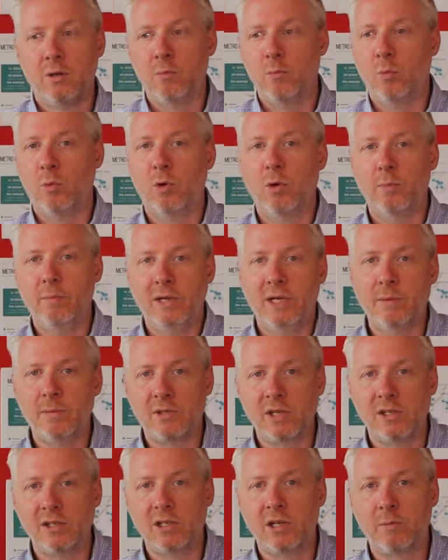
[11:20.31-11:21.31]
more
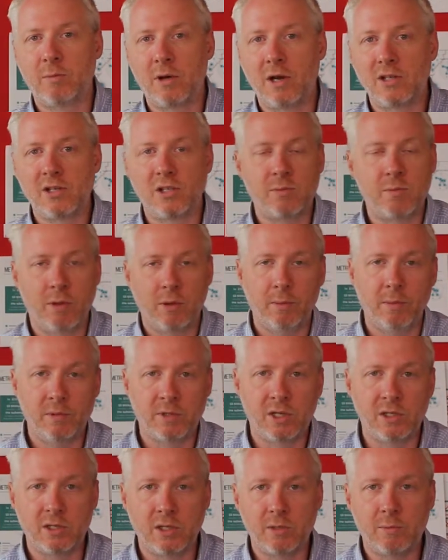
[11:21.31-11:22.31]
medium-sized enterprises, small to
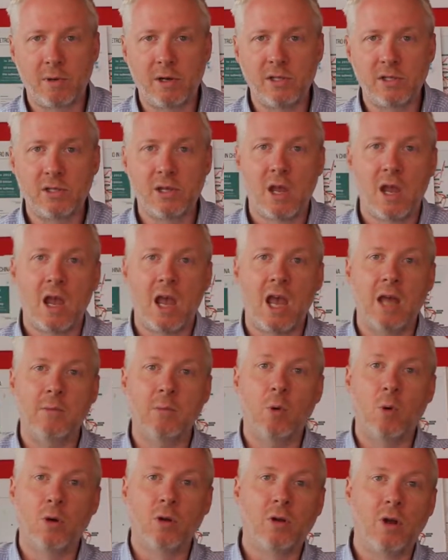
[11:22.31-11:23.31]
medium-sized enterprises,
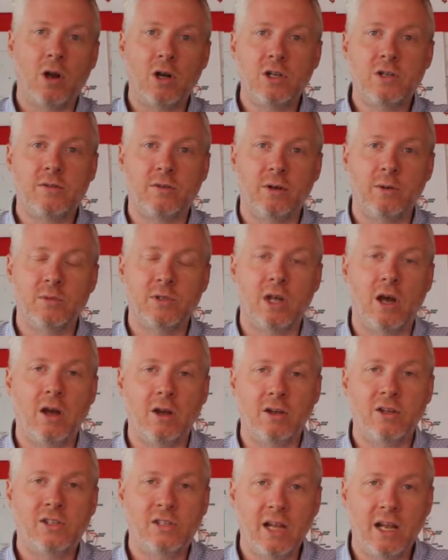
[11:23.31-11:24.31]
and more large firms to
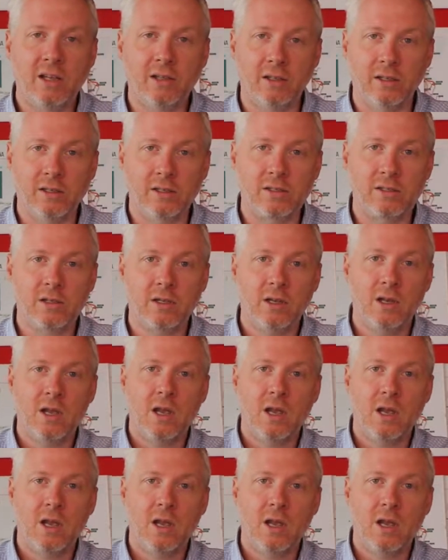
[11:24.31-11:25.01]
understand this,